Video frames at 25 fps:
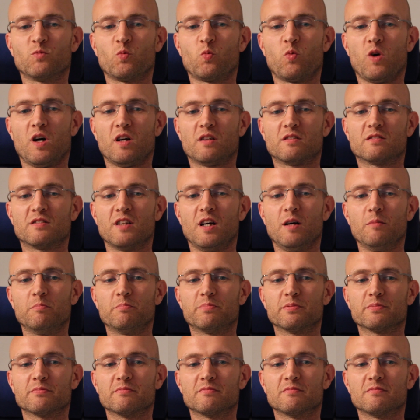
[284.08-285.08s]
worked up
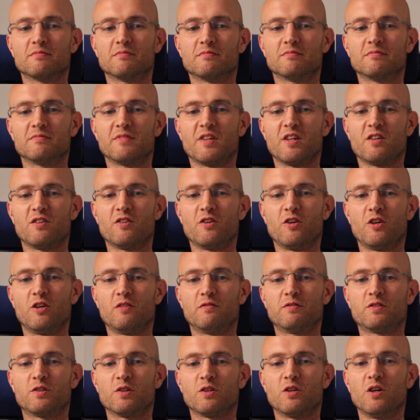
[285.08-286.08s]
the
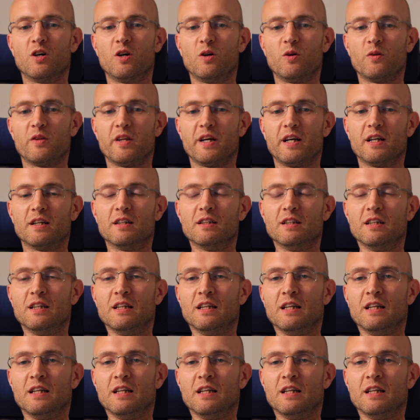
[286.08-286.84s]
nerve to go there,